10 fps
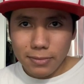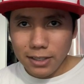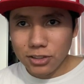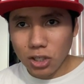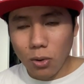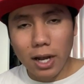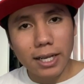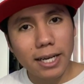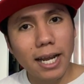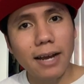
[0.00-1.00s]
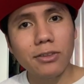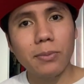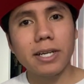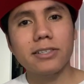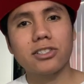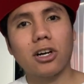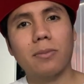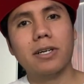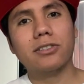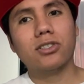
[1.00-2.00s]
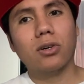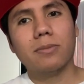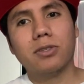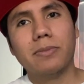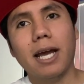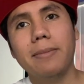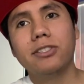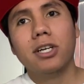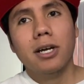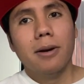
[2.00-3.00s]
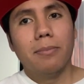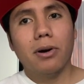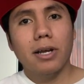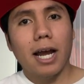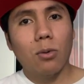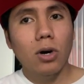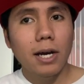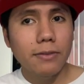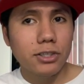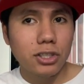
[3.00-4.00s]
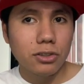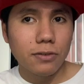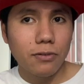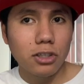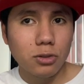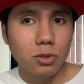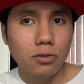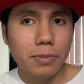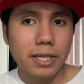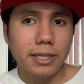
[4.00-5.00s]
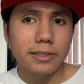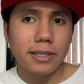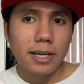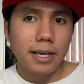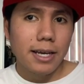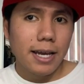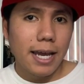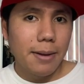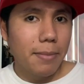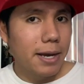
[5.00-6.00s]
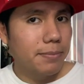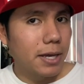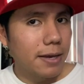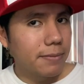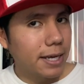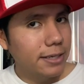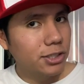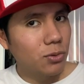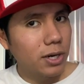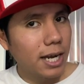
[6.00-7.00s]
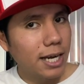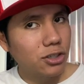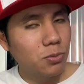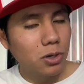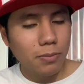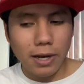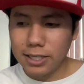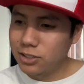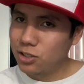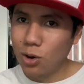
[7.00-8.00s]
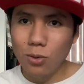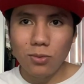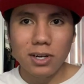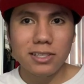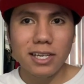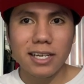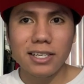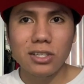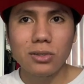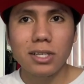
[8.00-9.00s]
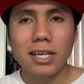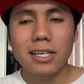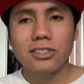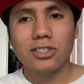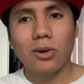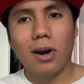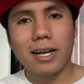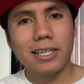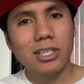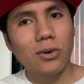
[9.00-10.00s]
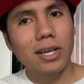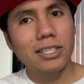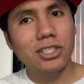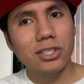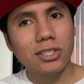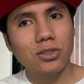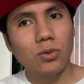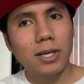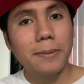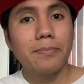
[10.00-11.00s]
So I'm gonna have to bring in the Skarmory to soak up some damage, but I will have to shield the first move because it might, in case they're running Hydro Pump, I don't want to take a nuke. So I'm gonna go ahead and shield this one.